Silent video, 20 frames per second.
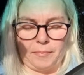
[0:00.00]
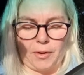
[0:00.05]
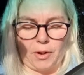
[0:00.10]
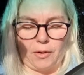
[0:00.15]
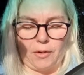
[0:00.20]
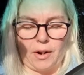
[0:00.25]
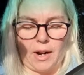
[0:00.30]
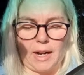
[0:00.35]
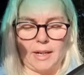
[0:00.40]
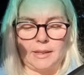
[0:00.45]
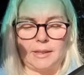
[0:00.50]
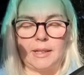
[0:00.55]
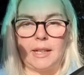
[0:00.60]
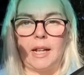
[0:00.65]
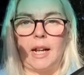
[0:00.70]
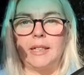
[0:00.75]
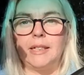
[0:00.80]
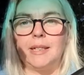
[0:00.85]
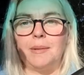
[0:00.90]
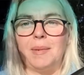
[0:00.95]
All right, so
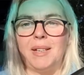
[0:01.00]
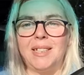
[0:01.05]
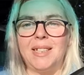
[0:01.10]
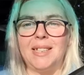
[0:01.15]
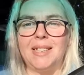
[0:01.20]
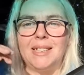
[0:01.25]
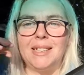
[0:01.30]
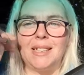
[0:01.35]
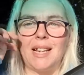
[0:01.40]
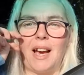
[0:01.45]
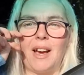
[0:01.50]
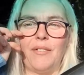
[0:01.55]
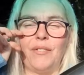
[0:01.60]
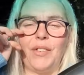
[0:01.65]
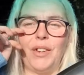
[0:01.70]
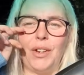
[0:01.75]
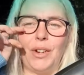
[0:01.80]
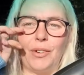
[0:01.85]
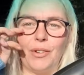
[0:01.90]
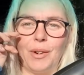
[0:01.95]
that's the messages I have
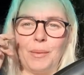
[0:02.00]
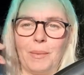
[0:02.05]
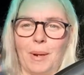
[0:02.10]
for you, group